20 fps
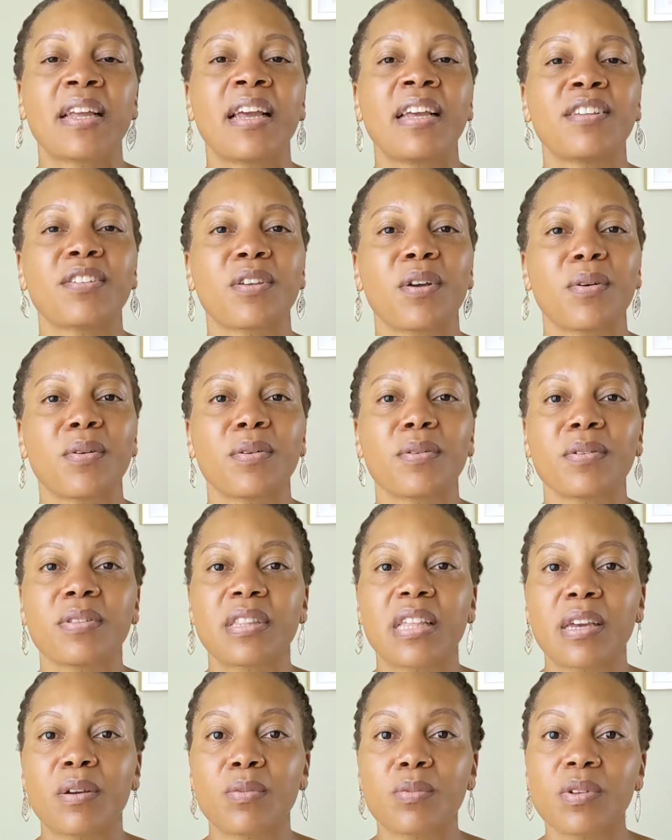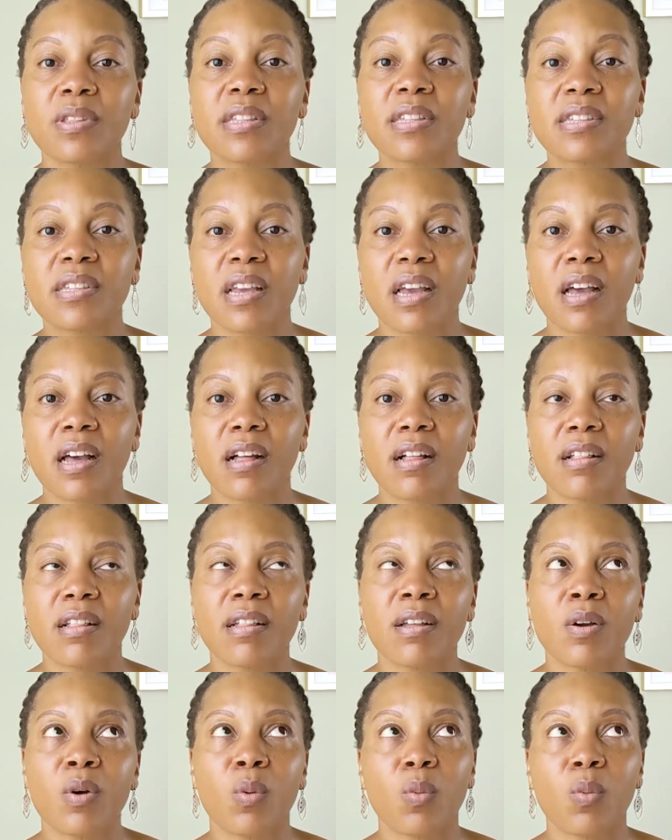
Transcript: So they would sell,